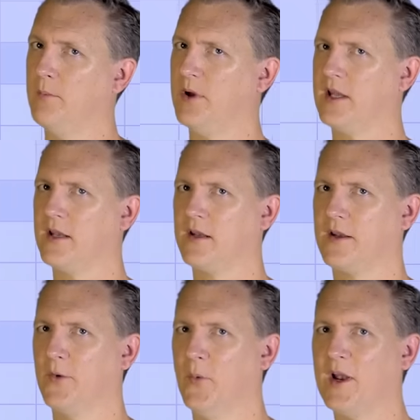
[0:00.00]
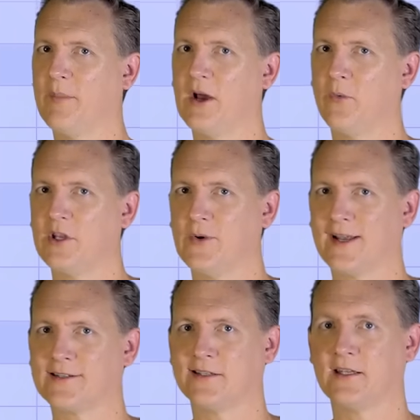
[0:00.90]
But what about when you
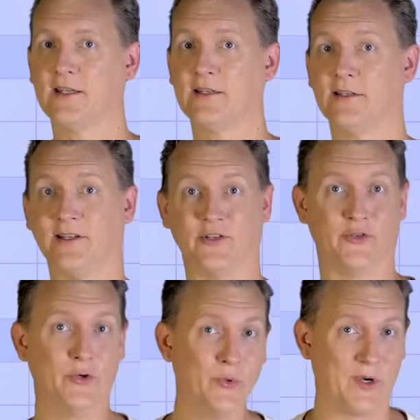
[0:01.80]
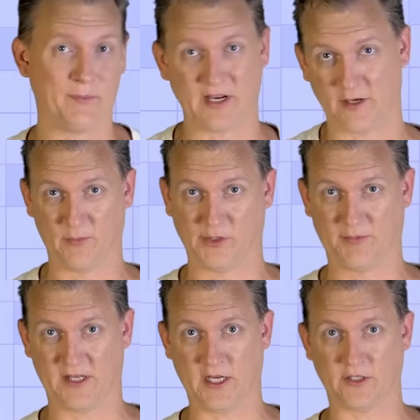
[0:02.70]
actually need to do repeated
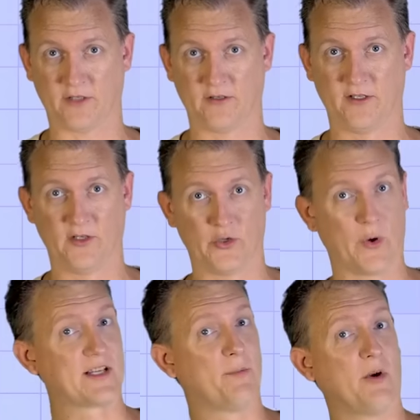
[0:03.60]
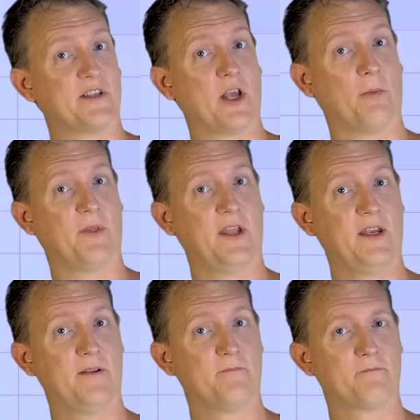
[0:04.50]
multiplication? Do exponents help
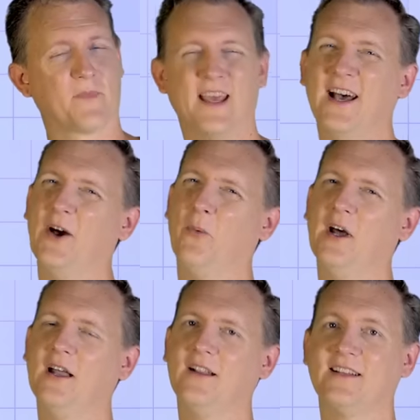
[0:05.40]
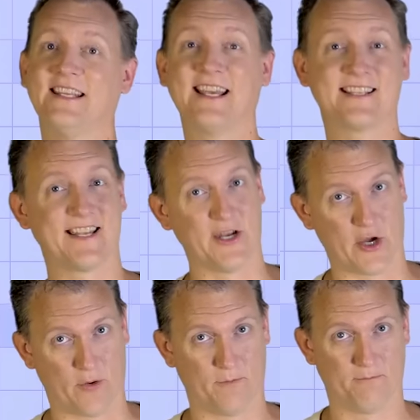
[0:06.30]
then? Well, yes and
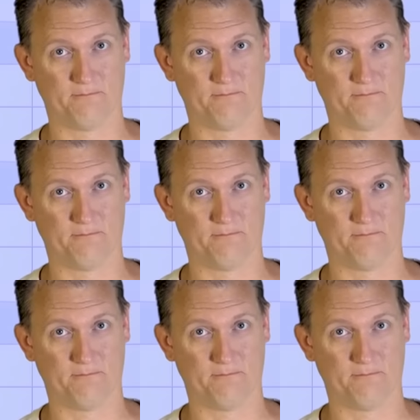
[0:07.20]
no.